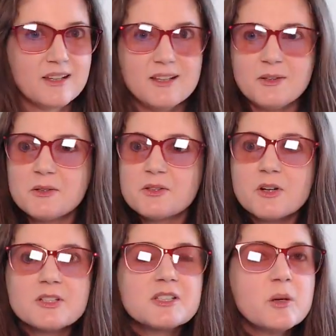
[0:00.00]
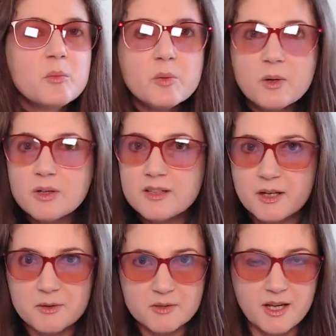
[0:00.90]
Those are simple, they
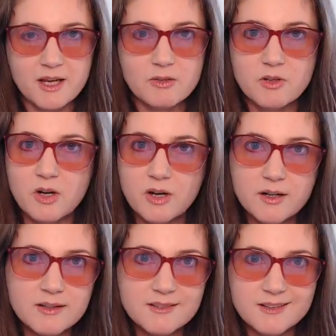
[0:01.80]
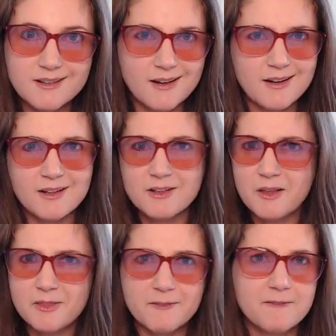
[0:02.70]
don't take long, they're kind of
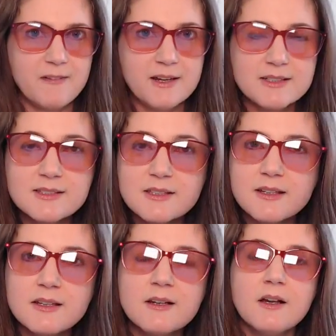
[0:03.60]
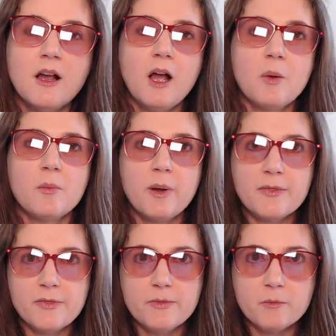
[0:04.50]
nothing fancy,
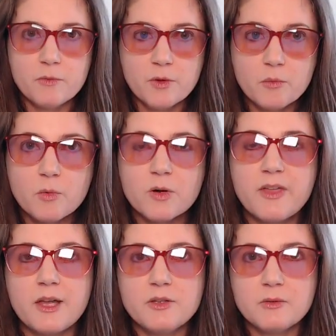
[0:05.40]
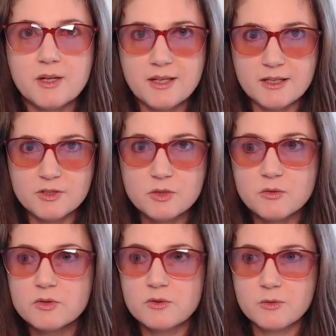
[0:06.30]
but the more that you can do
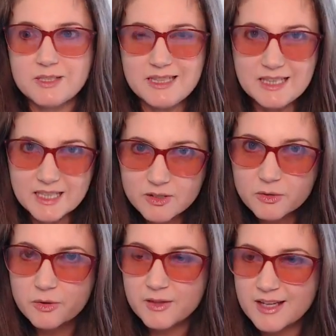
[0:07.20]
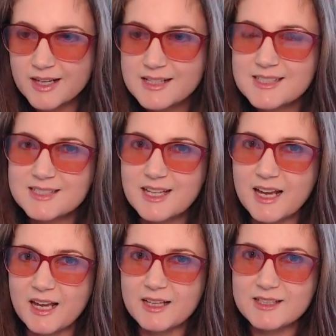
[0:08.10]
those little things, it's like,
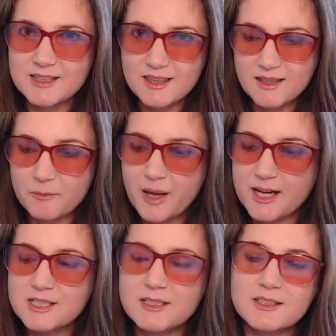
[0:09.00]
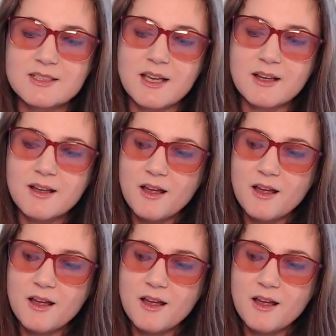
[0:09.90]
I imagine it's like